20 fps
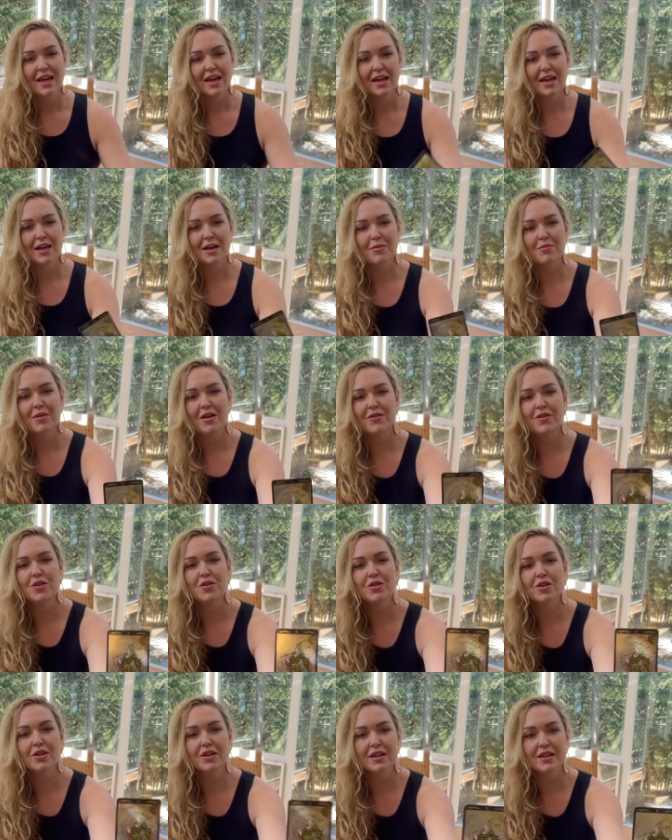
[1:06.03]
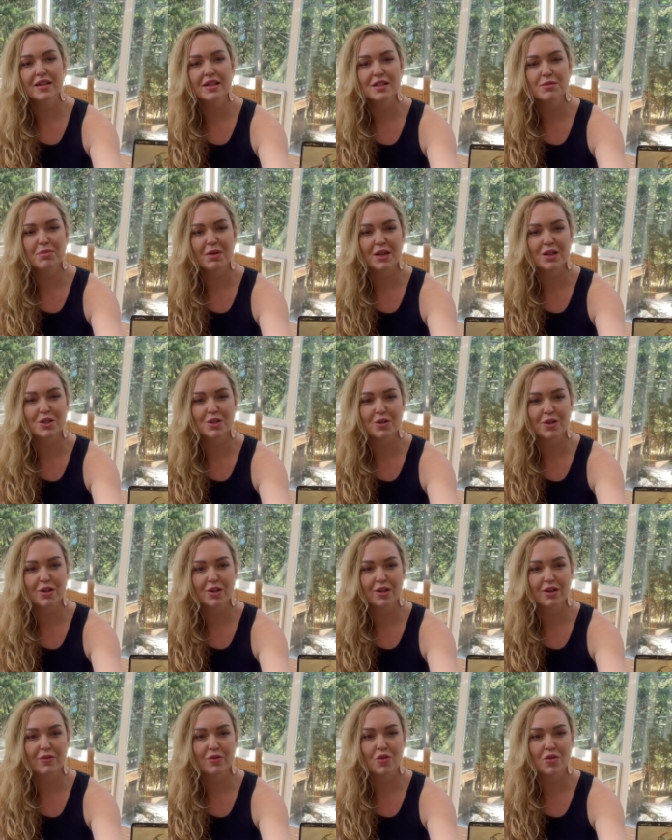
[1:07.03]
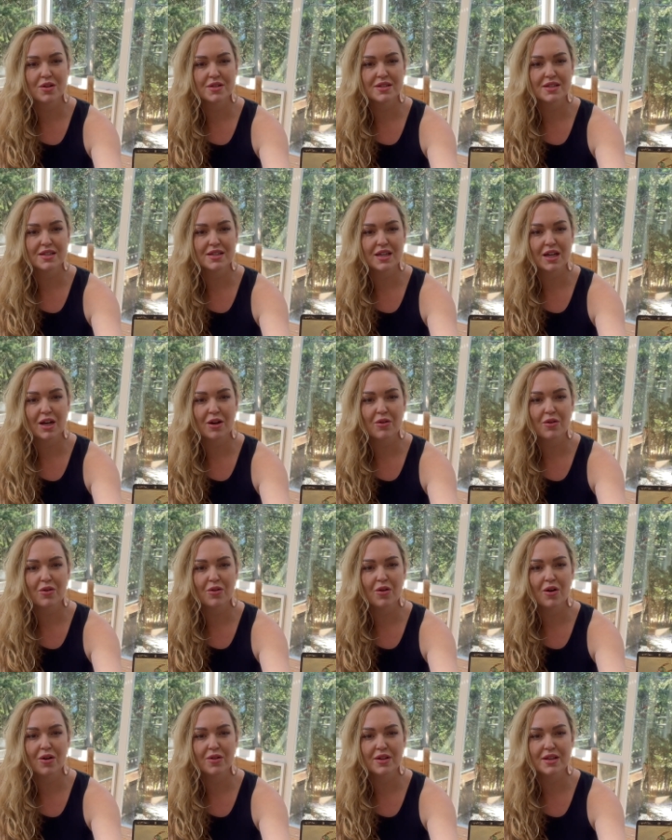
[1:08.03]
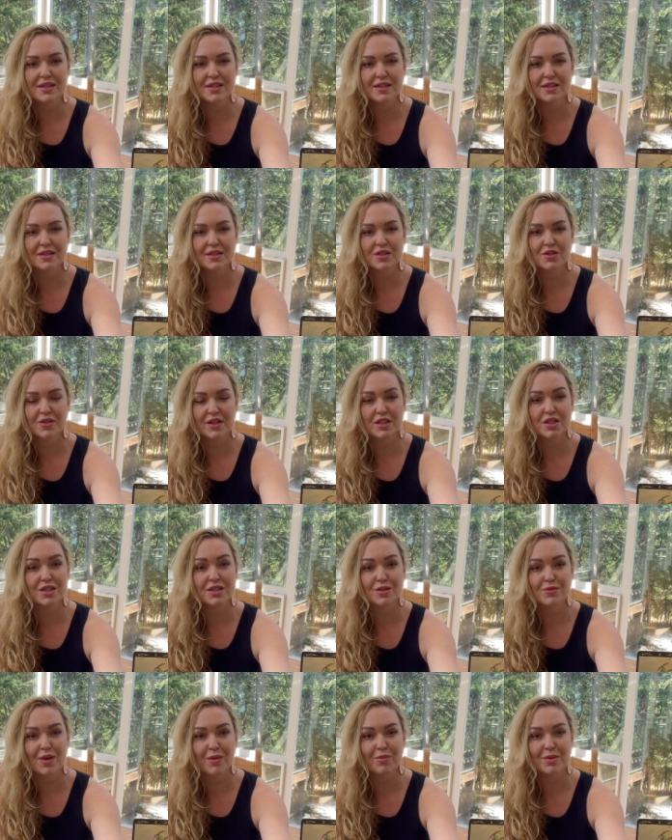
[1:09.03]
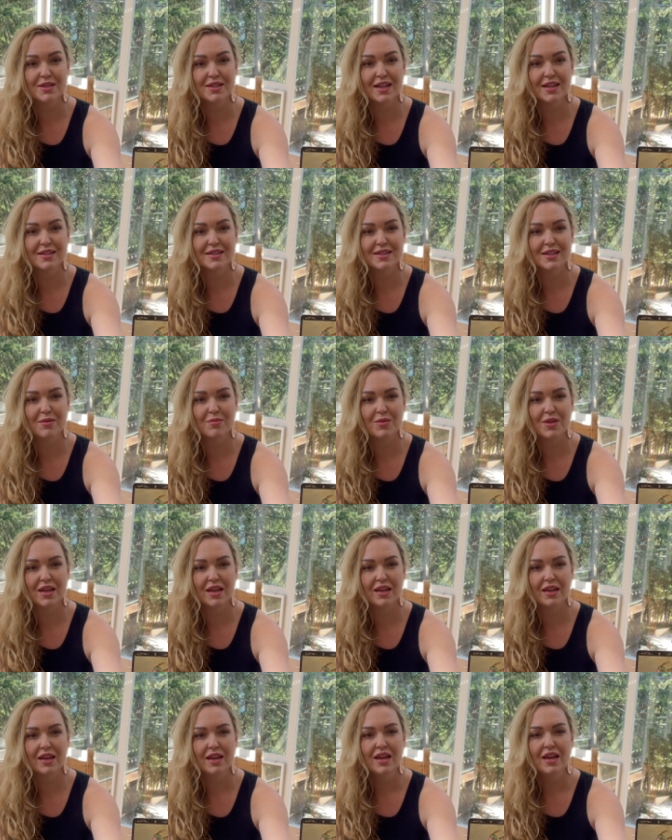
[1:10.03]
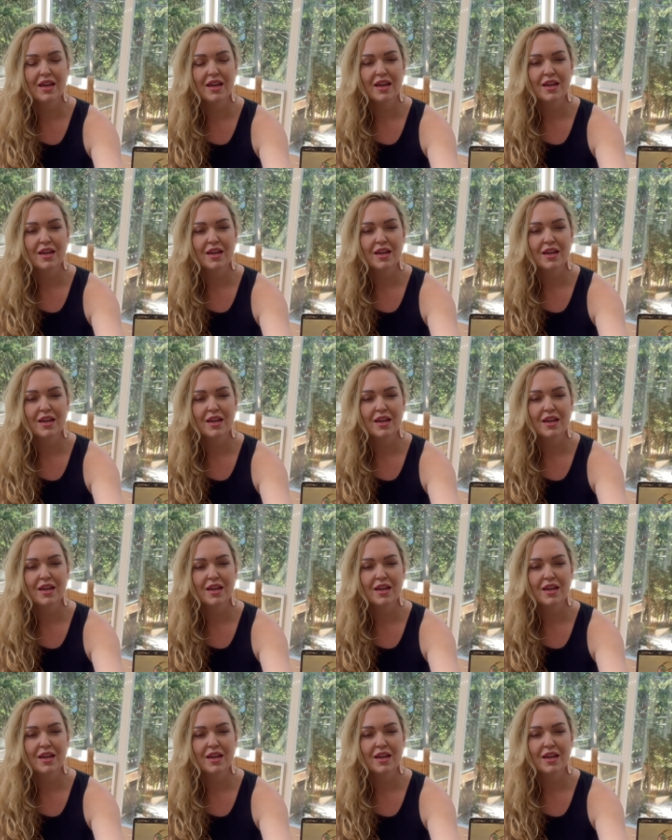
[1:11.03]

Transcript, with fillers: Um, if you look at this picture, and of course in tarot, all these illustrations represent something,